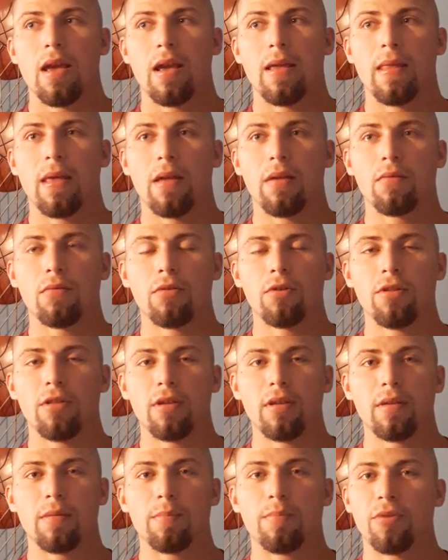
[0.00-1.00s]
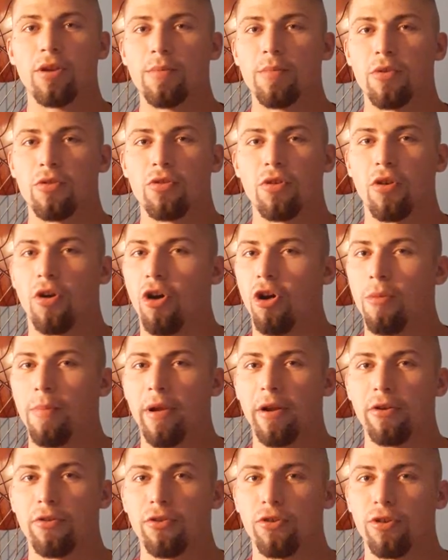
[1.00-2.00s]
and that really pretty much took all
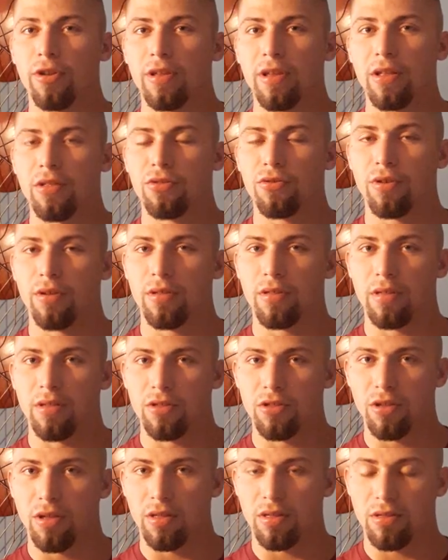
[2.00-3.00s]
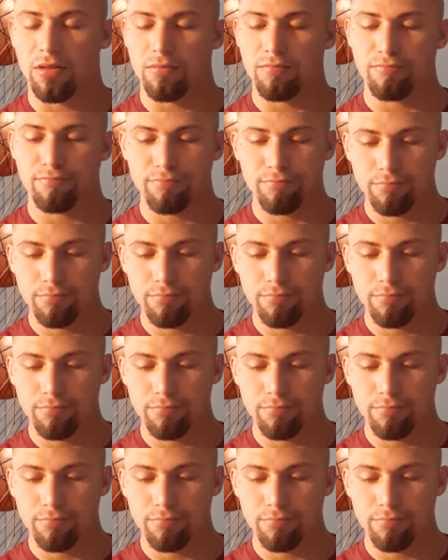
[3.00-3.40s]
my recruiting interest and just,